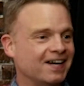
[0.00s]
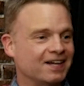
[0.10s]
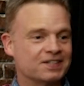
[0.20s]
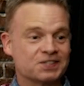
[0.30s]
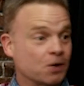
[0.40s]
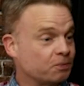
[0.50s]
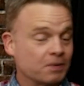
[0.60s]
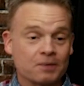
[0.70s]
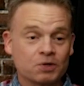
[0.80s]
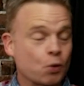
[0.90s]
So
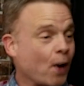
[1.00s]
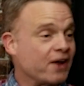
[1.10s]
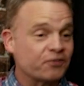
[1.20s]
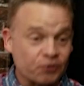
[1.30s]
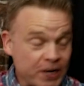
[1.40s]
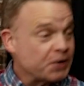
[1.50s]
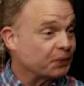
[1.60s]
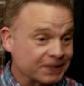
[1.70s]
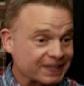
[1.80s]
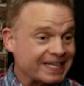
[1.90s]
quite
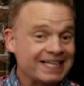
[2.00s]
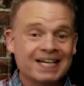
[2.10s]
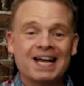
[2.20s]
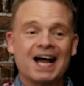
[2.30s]
frequently,